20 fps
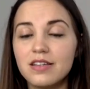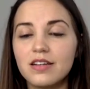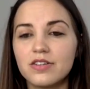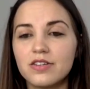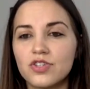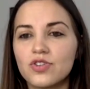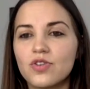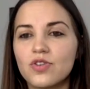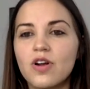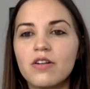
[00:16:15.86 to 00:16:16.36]

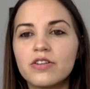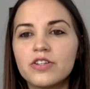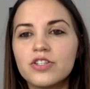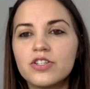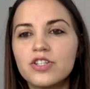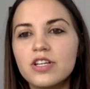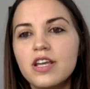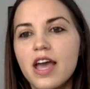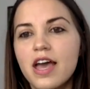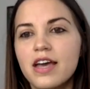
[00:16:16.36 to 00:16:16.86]

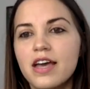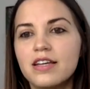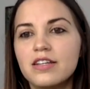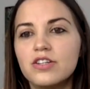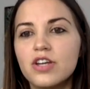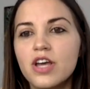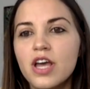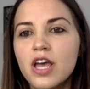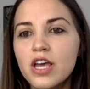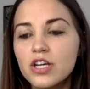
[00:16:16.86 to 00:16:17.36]
Astrology,
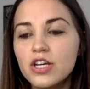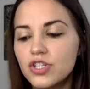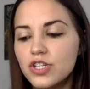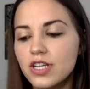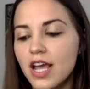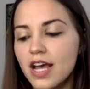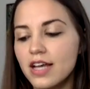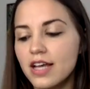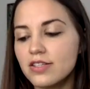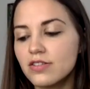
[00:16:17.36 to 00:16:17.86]
and
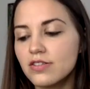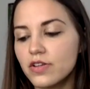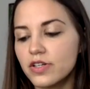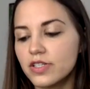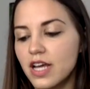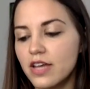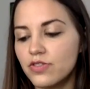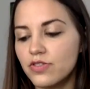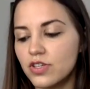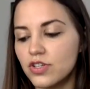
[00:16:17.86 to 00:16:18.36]
she has
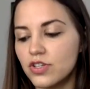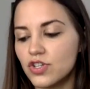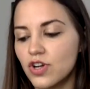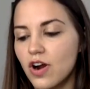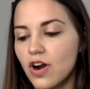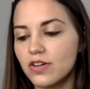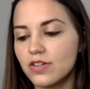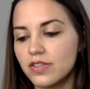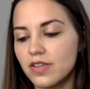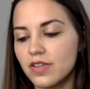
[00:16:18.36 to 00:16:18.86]
looked at the
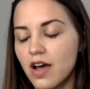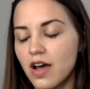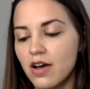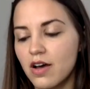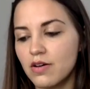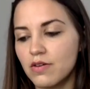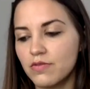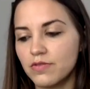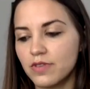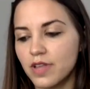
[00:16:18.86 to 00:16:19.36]
charts
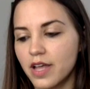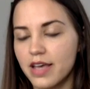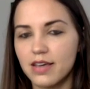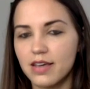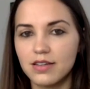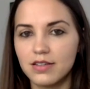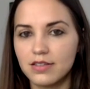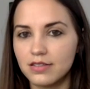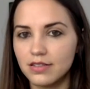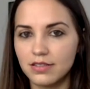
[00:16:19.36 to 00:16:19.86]
of
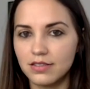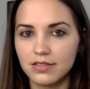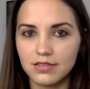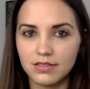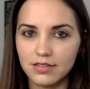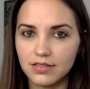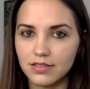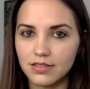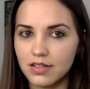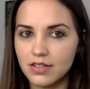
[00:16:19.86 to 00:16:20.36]
like
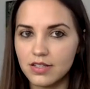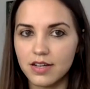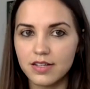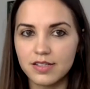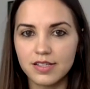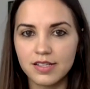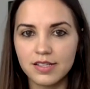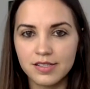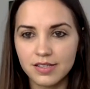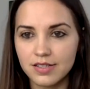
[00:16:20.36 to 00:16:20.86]

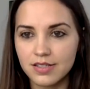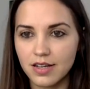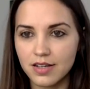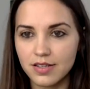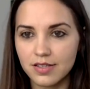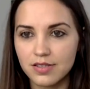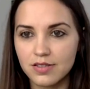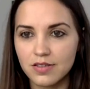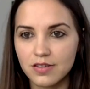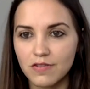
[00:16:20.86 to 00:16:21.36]
dozens and
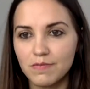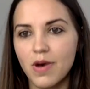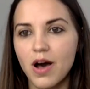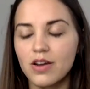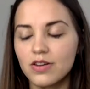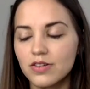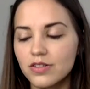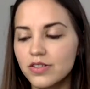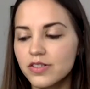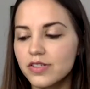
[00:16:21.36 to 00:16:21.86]
dozens of
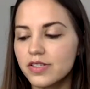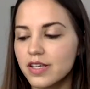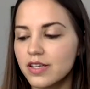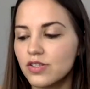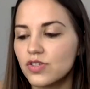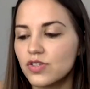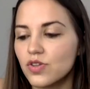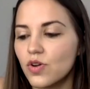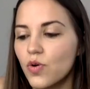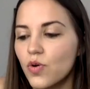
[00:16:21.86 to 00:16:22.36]
models.
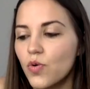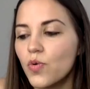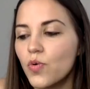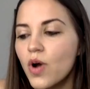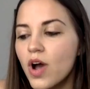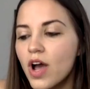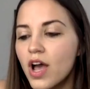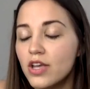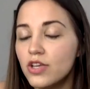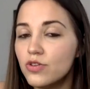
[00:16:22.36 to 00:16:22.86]
And so
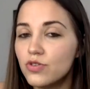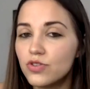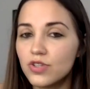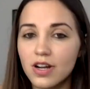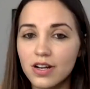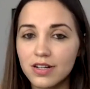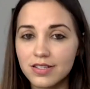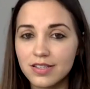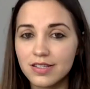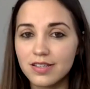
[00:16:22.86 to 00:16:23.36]
you should
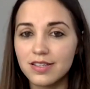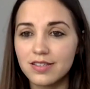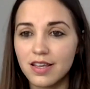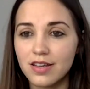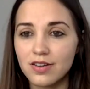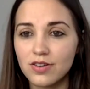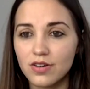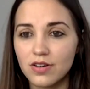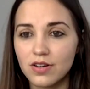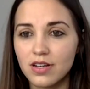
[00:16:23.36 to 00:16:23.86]
honestly
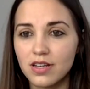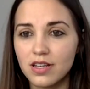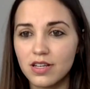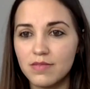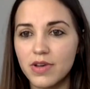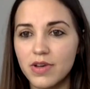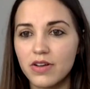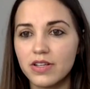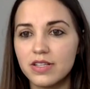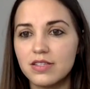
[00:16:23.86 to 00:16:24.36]
send her an
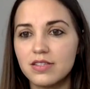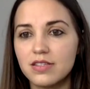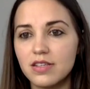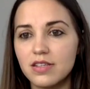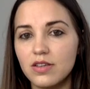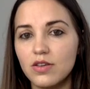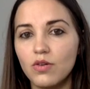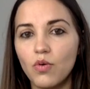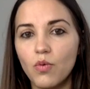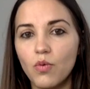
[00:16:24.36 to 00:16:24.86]
email and
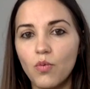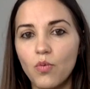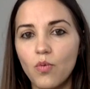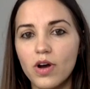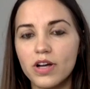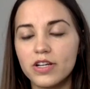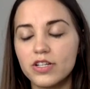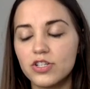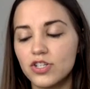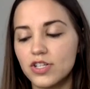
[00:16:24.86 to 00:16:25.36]
see
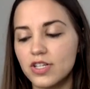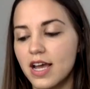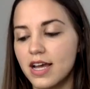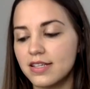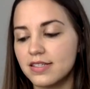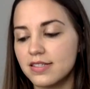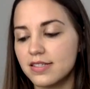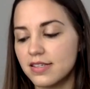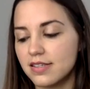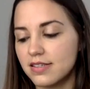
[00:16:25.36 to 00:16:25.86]
what she
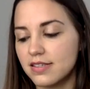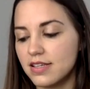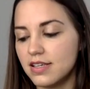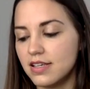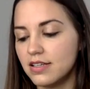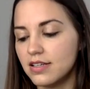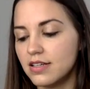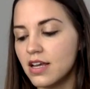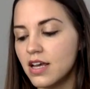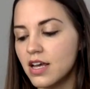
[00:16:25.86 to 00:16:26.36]
has
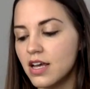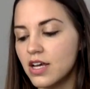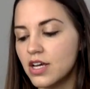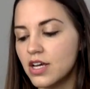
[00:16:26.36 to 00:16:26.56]
seen